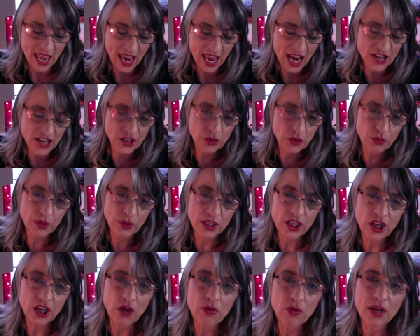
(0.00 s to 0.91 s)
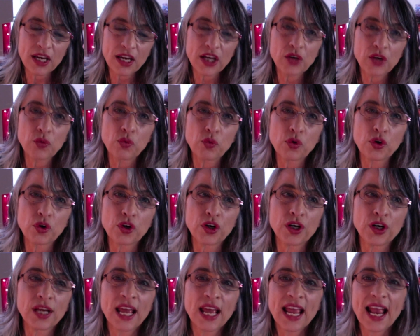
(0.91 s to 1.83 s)
and to really go
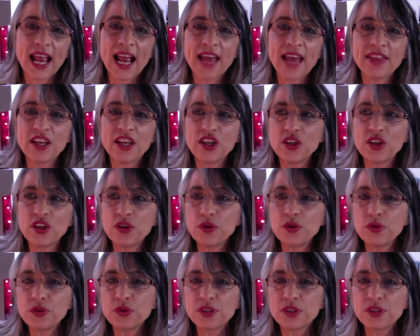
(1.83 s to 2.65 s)
inward and then use